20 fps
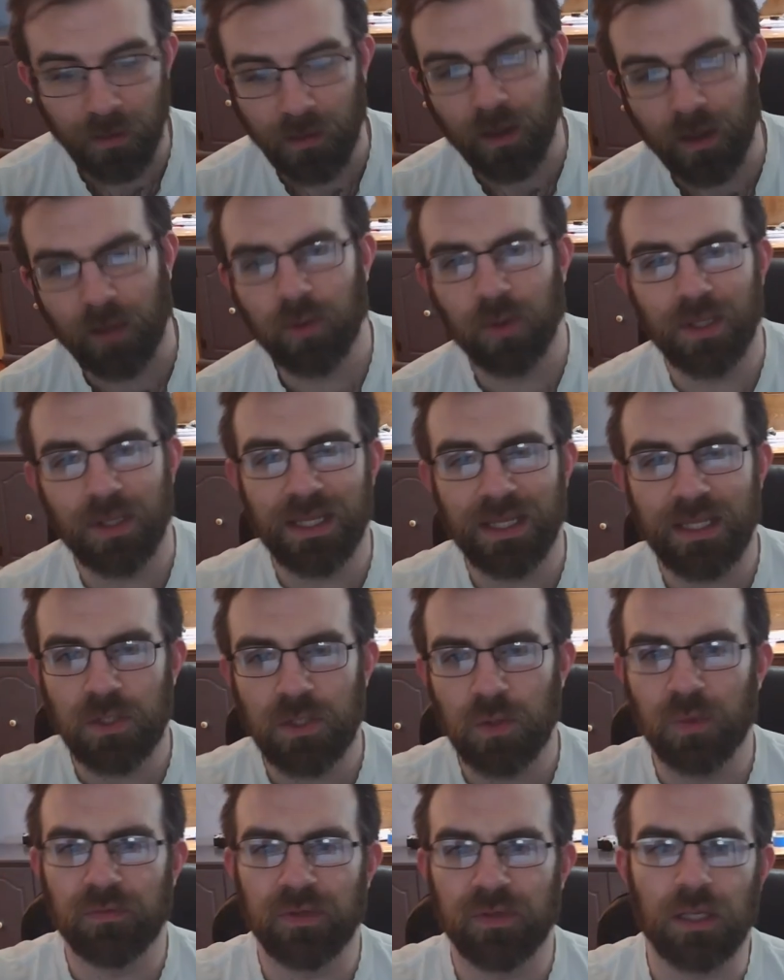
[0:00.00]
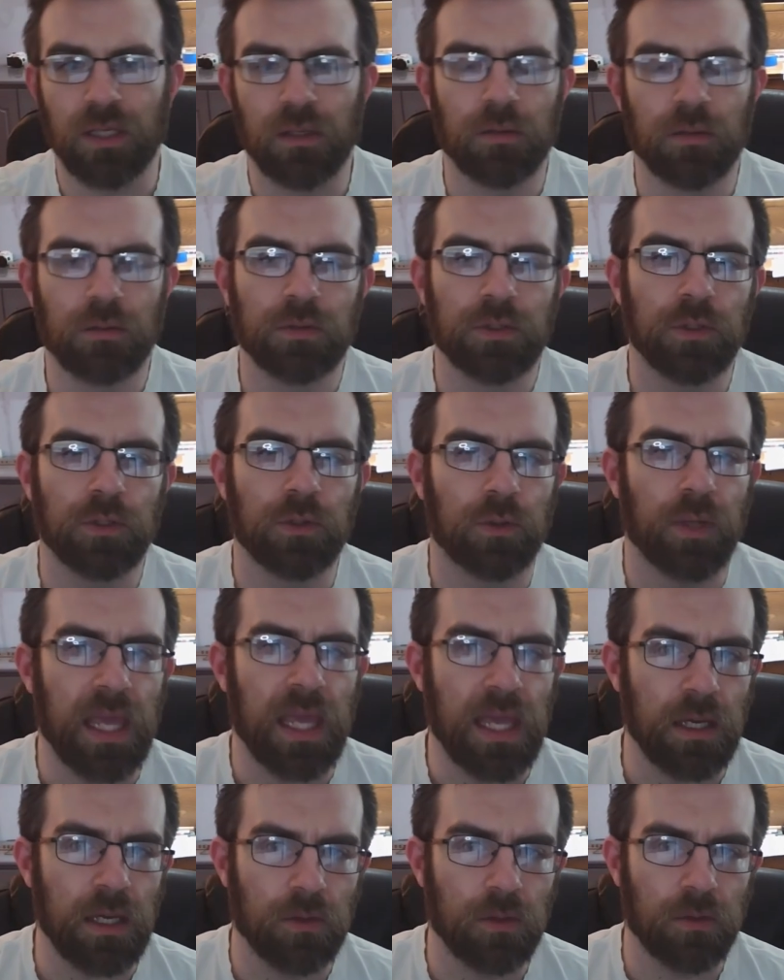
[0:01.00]
I'm going to link to a video to
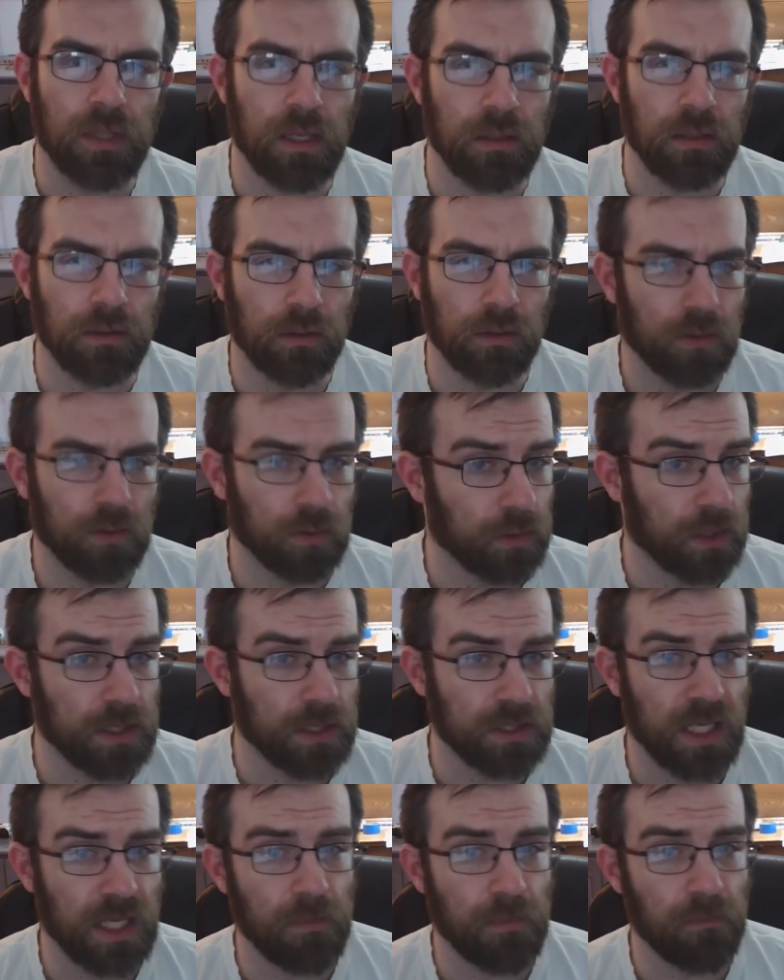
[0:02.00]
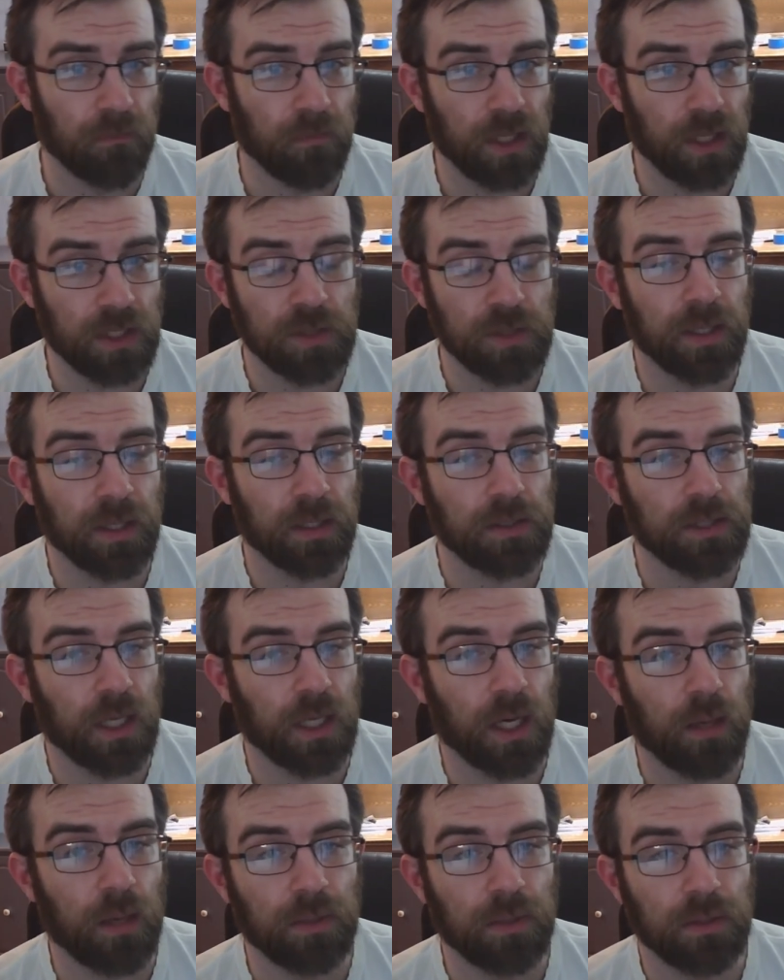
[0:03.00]
a creator who does a much better
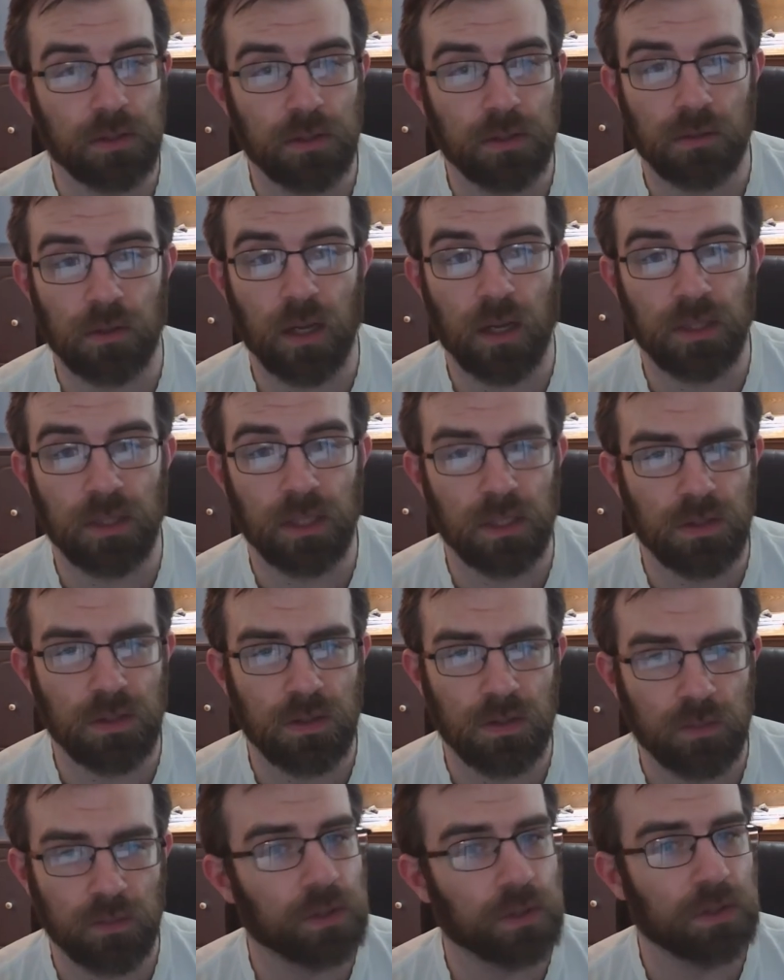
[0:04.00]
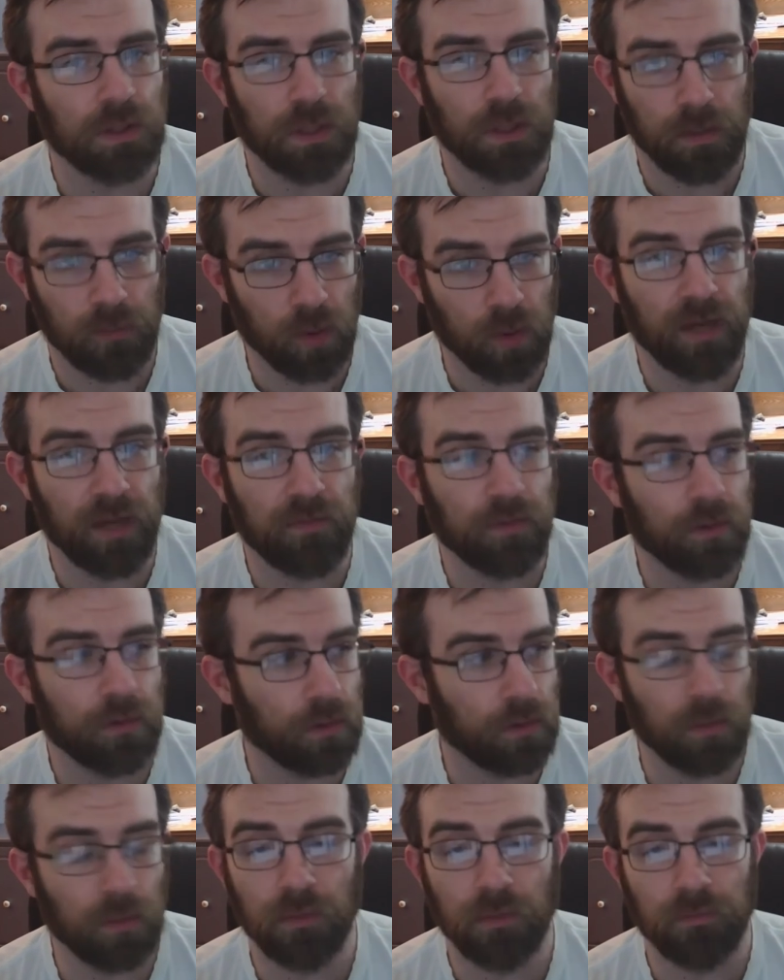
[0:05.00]
job describing this, puts a lot more effort
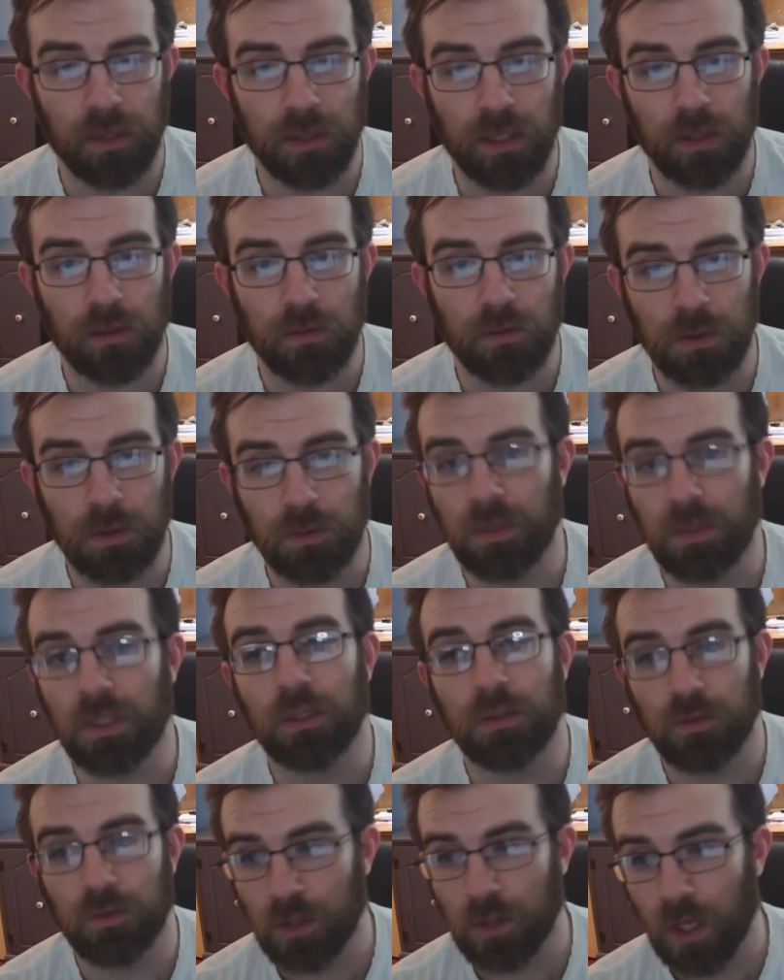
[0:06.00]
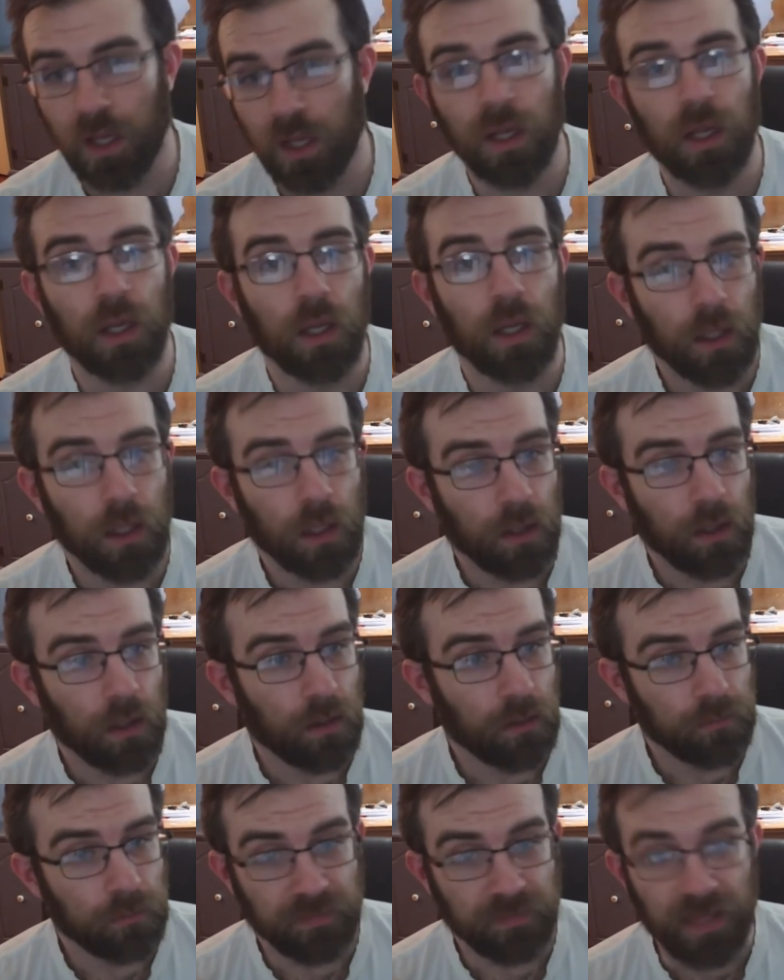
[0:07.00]
into her videos, because
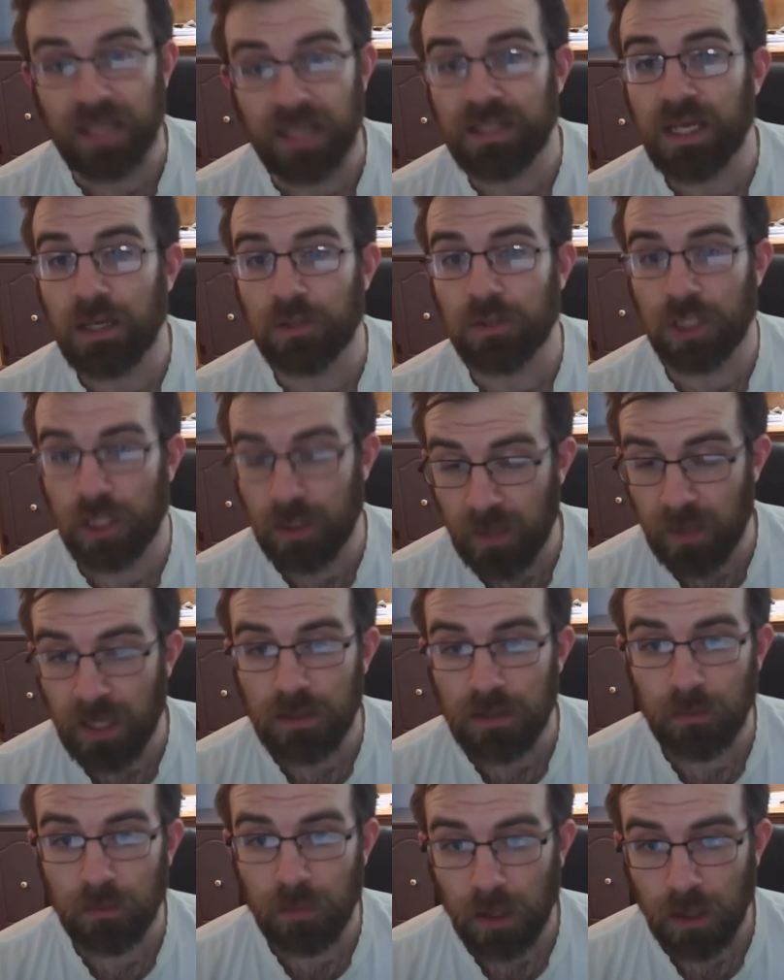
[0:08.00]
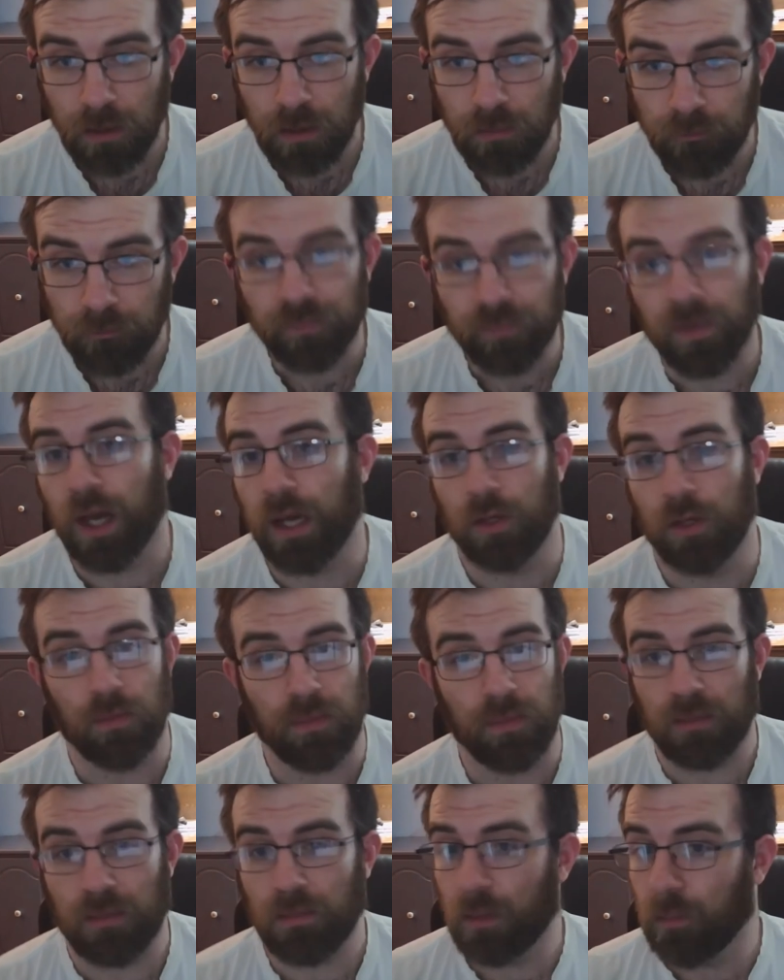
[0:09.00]
that's how she makes her money. I don't
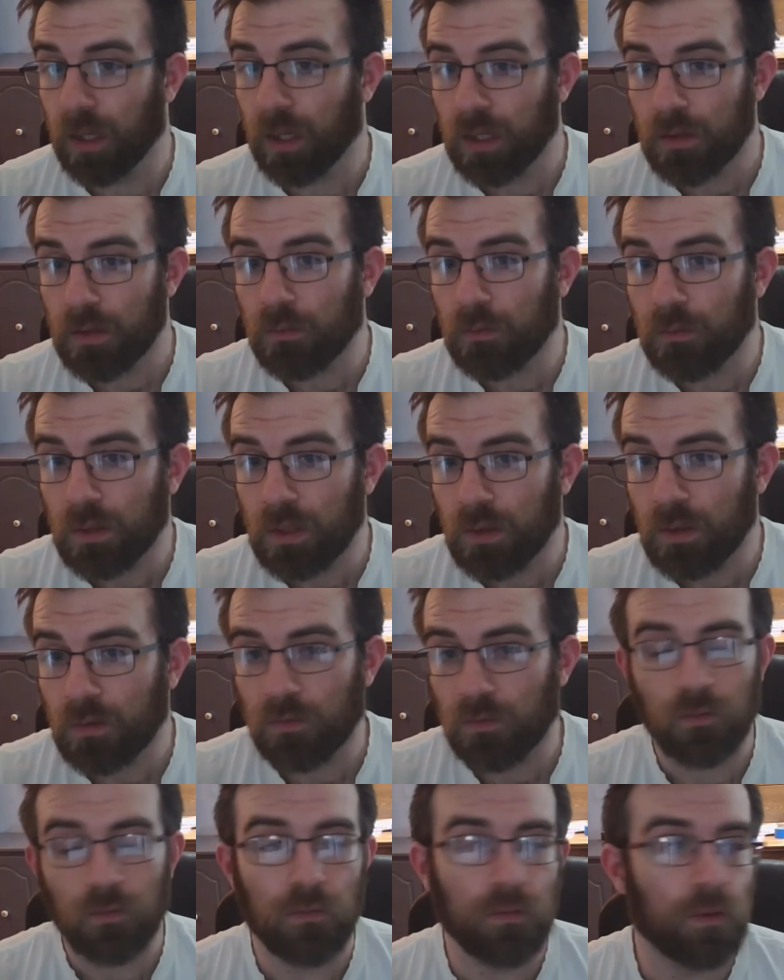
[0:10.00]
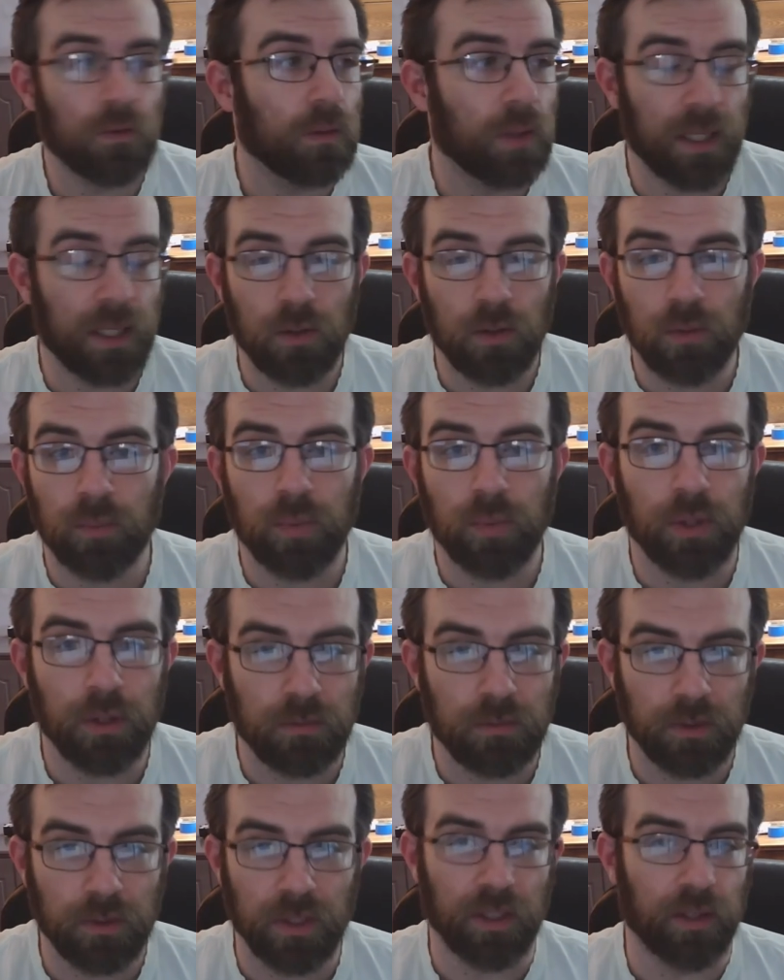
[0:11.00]
make my money through these, so I don't put
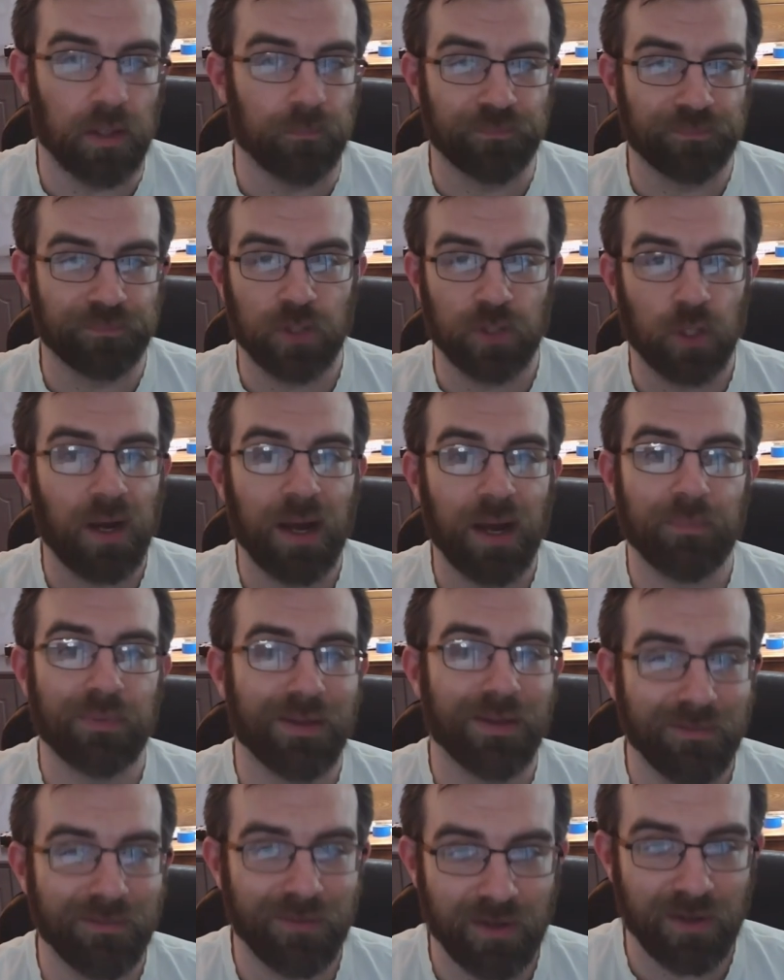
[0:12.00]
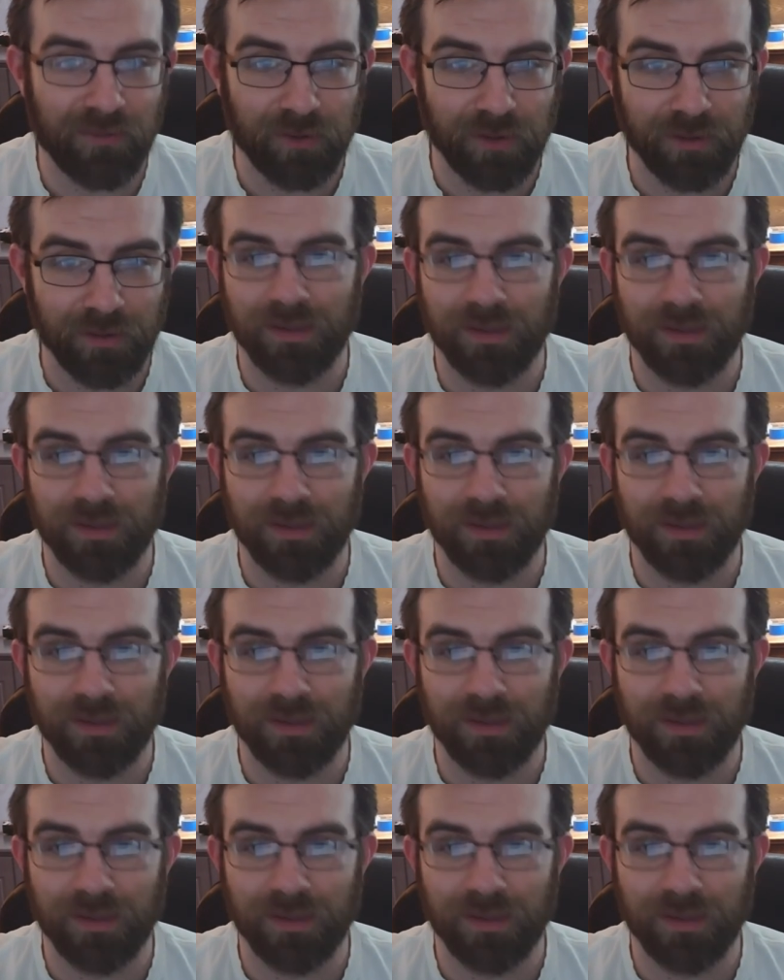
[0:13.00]
a crap ton of effort.